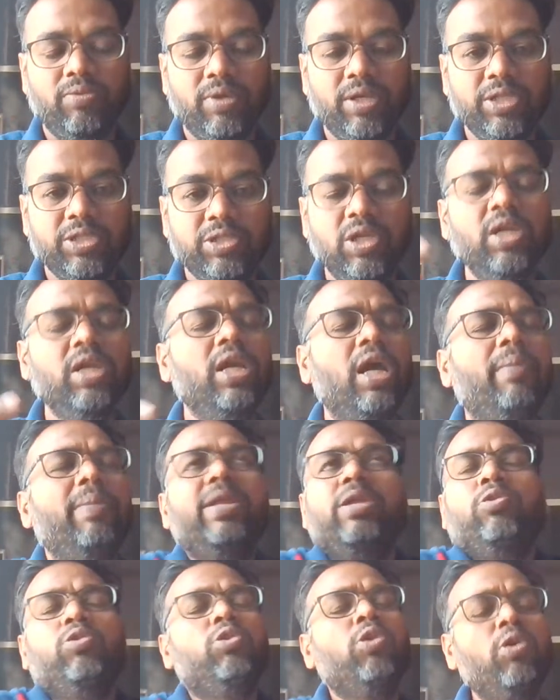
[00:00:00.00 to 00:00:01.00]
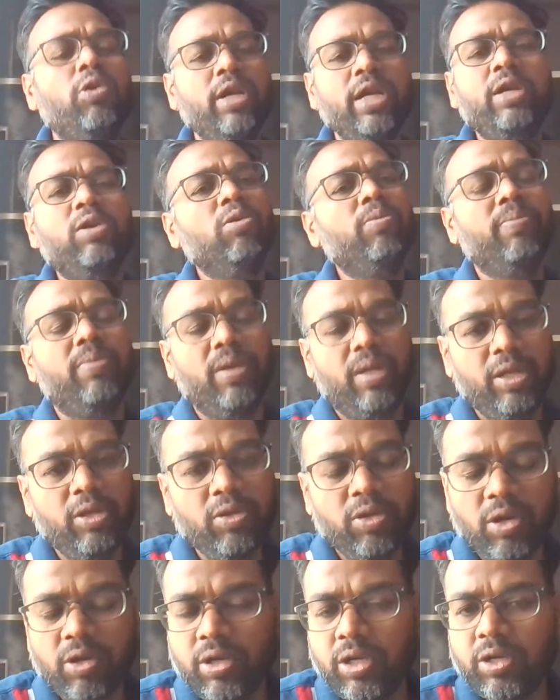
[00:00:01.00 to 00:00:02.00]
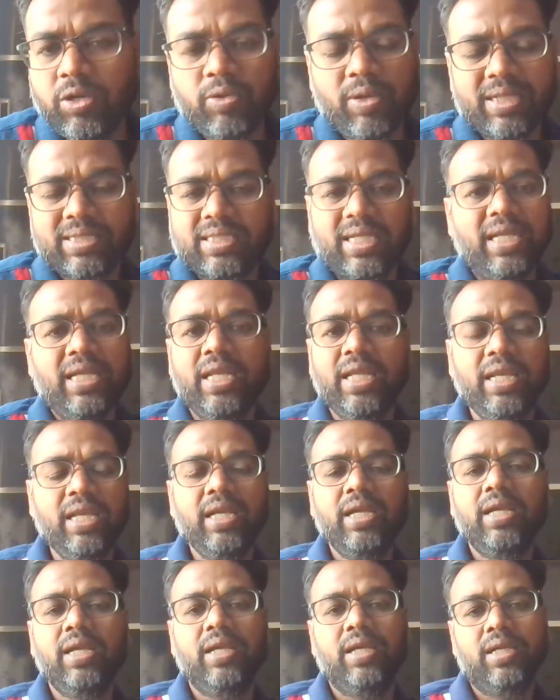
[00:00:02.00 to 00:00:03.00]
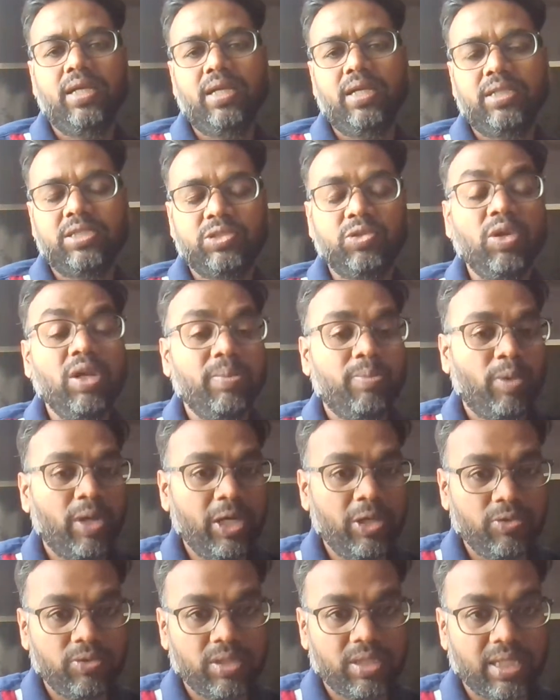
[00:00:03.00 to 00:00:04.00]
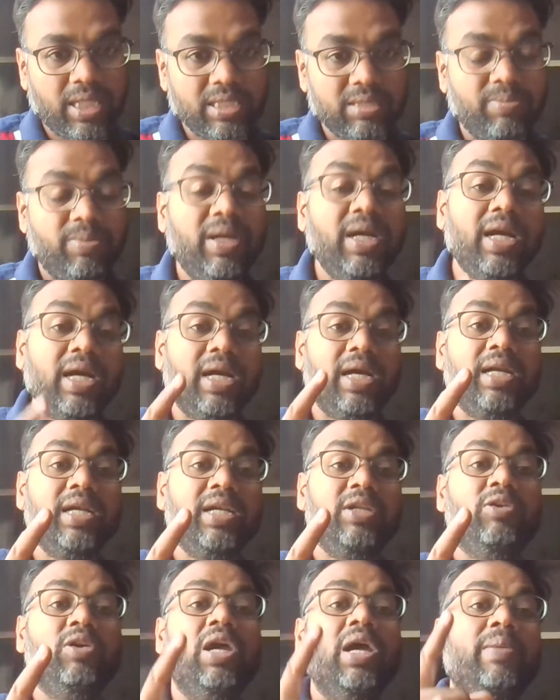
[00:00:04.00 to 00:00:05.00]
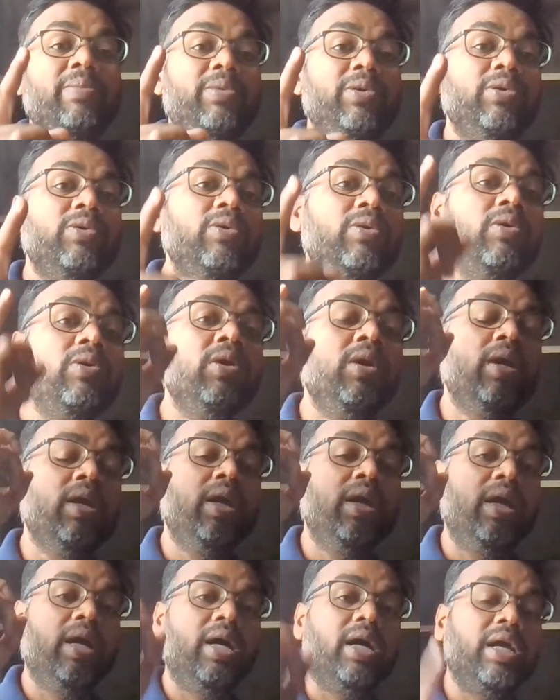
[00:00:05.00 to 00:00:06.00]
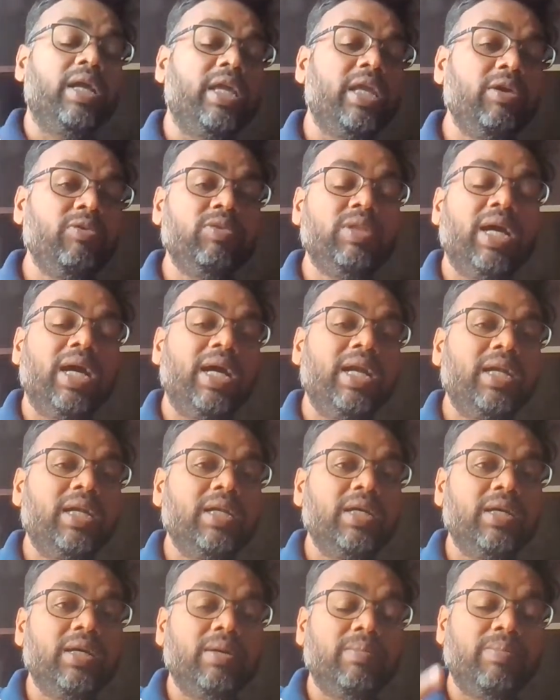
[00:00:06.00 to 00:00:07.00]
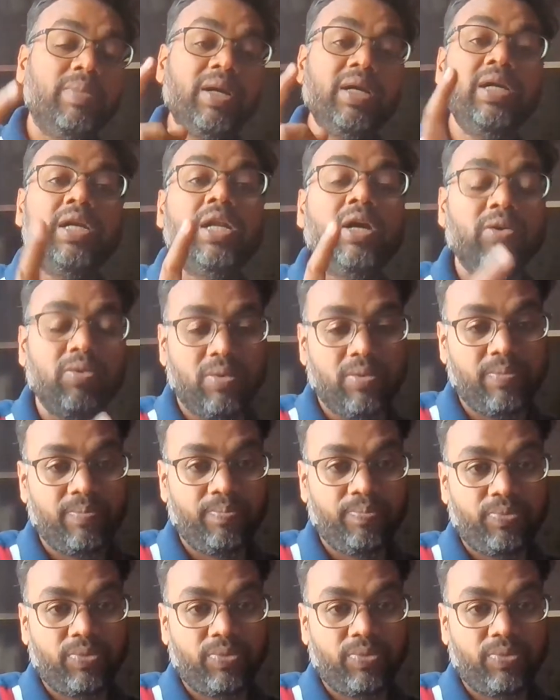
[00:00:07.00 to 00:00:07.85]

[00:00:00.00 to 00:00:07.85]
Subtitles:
One is, I mean, you don't need to assign any story point to the task, but you have to give that burn down.